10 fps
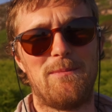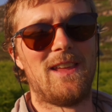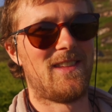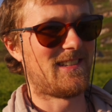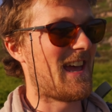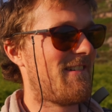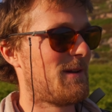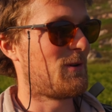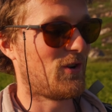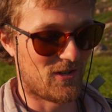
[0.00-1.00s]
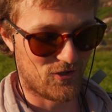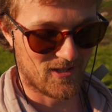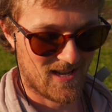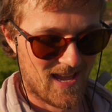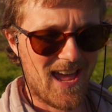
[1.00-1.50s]
in this area because it's
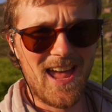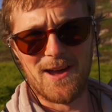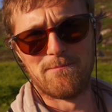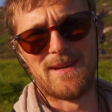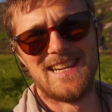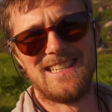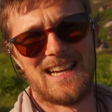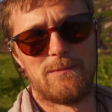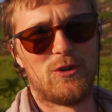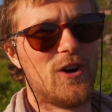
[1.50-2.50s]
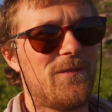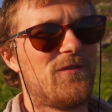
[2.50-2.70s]
just amazing and we've got